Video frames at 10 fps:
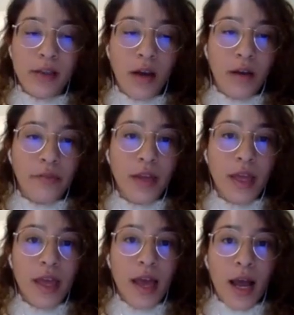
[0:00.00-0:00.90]
of
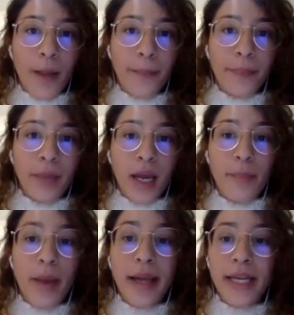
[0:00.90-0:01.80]

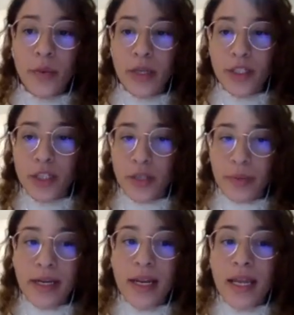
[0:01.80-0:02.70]
bilingual
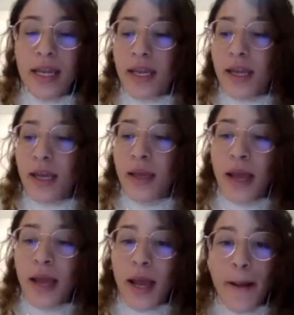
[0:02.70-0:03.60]
children.
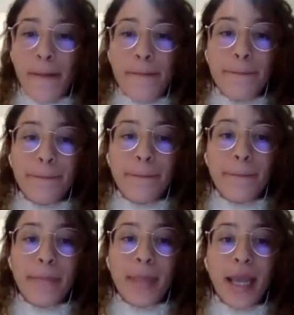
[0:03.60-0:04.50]
And
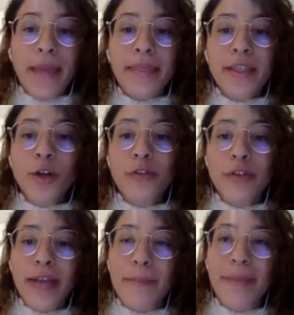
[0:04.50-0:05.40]
this
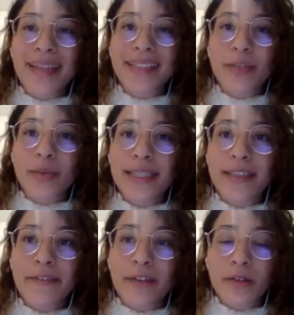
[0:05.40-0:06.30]
overlap makes it really
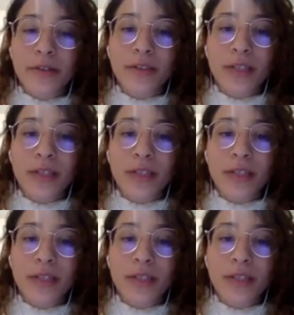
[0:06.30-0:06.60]
difficult